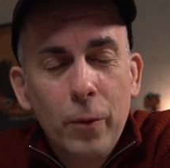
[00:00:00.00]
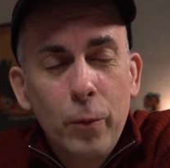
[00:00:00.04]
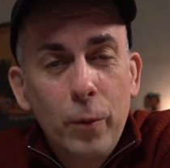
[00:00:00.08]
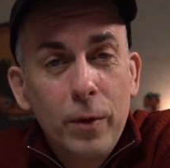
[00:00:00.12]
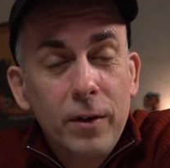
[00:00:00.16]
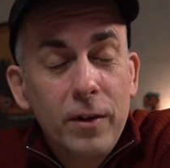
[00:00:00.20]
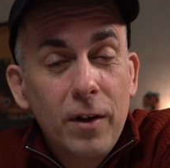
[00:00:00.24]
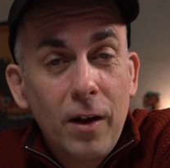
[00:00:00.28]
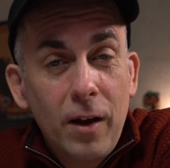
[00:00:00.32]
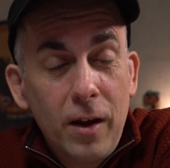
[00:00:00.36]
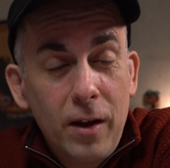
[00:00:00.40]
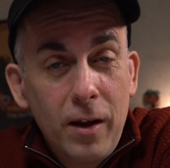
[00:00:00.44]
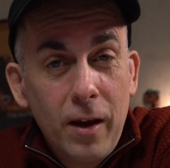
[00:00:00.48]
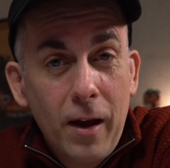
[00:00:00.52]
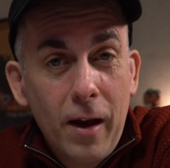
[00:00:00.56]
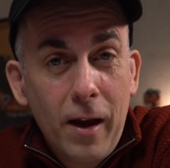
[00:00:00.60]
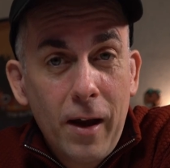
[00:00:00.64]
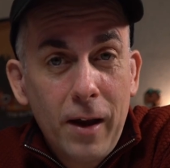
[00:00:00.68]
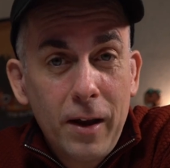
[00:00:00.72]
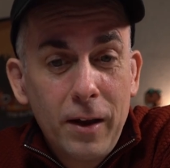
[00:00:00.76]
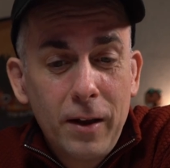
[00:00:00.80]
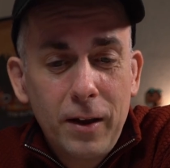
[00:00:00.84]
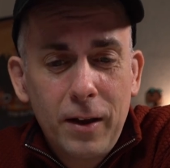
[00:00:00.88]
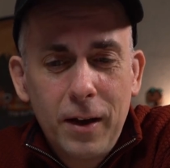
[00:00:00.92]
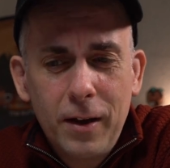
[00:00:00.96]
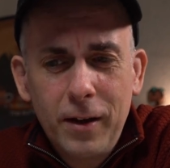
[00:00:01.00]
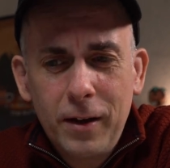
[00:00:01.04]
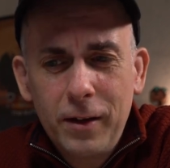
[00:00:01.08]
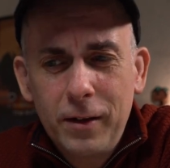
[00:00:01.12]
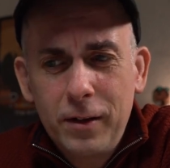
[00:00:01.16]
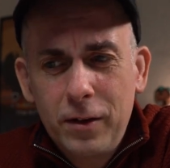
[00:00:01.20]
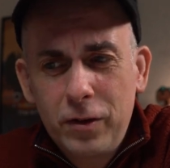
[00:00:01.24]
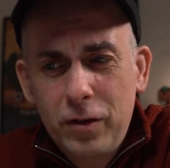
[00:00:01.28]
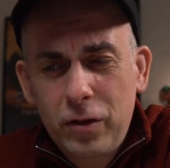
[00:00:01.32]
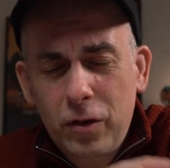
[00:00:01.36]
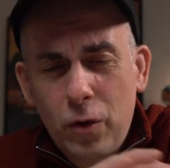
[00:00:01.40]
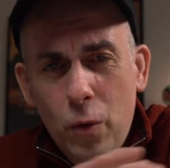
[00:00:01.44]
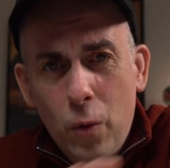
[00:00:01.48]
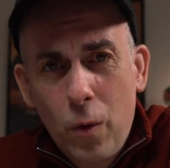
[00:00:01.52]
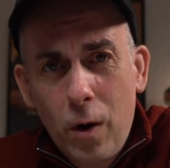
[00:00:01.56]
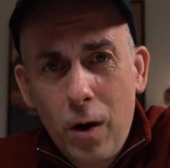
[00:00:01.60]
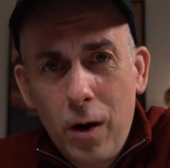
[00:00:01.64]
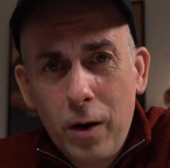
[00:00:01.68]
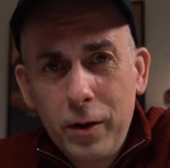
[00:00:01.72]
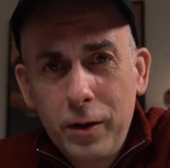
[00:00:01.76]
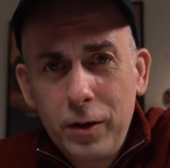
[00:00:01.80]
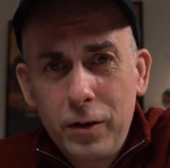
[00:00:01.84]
with the AI, getting this squad,